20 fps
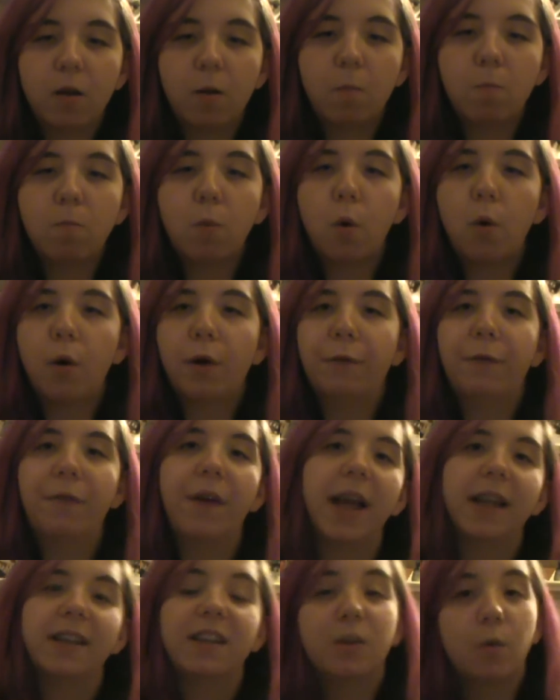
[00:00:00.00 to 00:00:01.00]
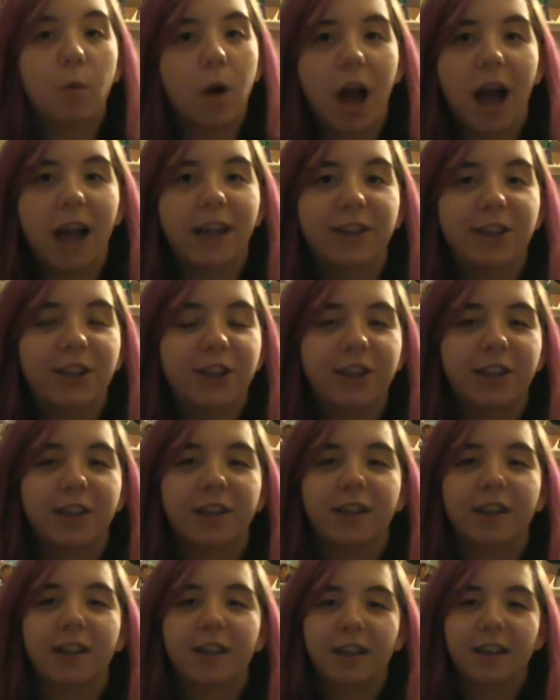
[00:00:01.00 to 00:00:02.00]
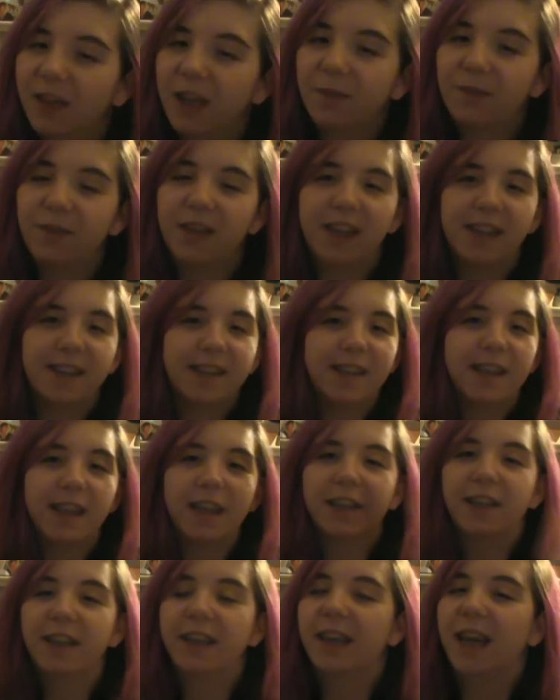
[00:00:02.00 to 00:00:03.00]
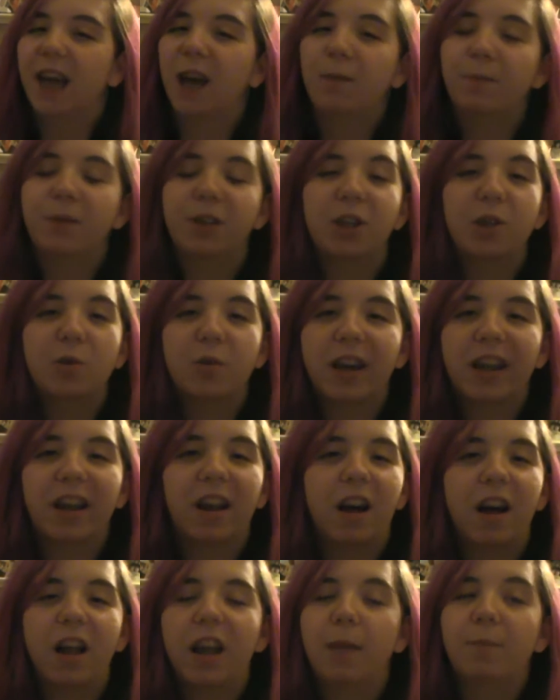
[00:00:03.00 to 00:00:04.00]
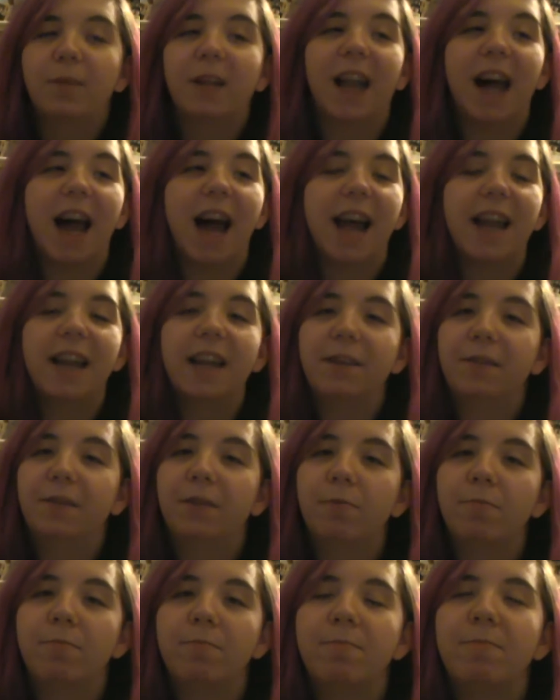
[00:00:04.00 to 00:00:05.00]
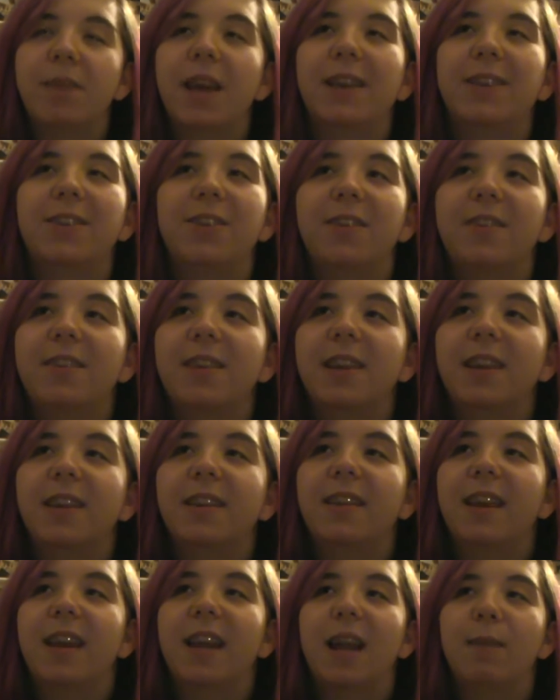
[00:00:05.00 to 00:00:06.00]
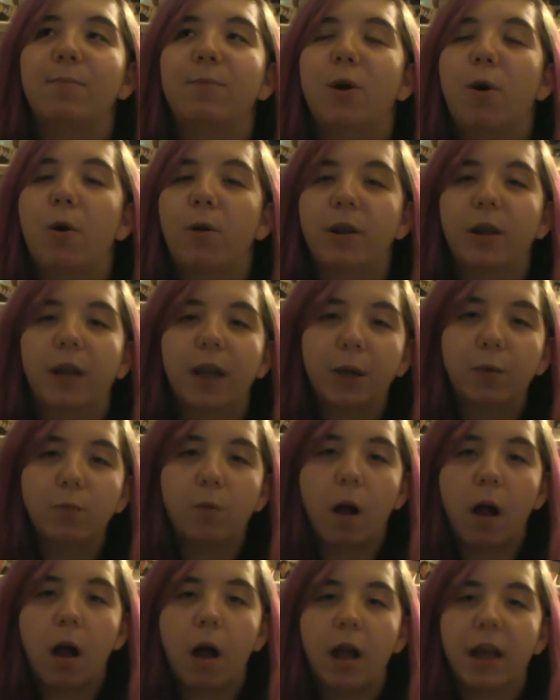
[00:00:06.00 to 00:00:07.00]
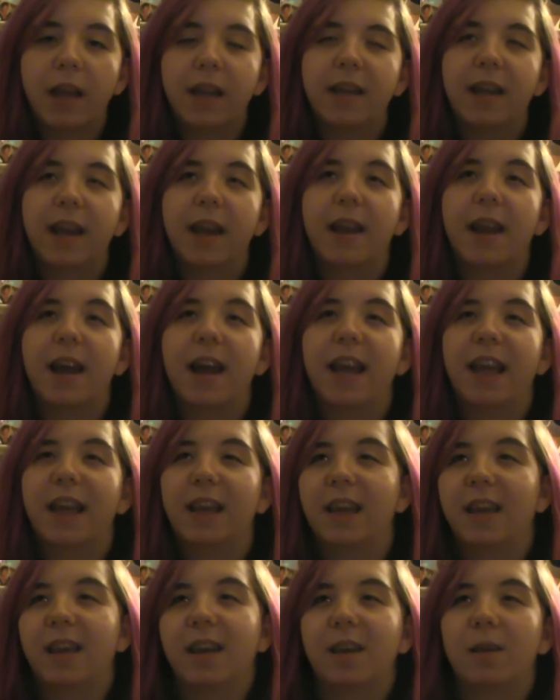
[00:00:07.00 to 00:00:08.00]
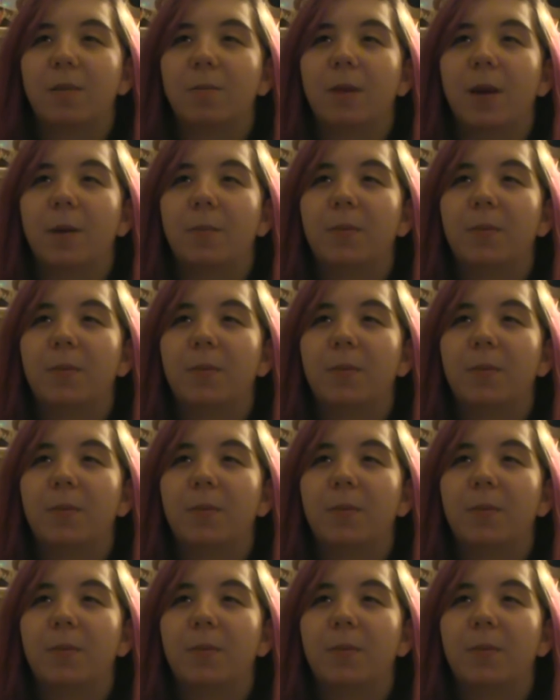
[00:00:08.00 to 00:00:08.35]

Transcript: more fun to watch. If this theory helps you at all, I'm glad. If it makes you think that I'm totally wrong and that I am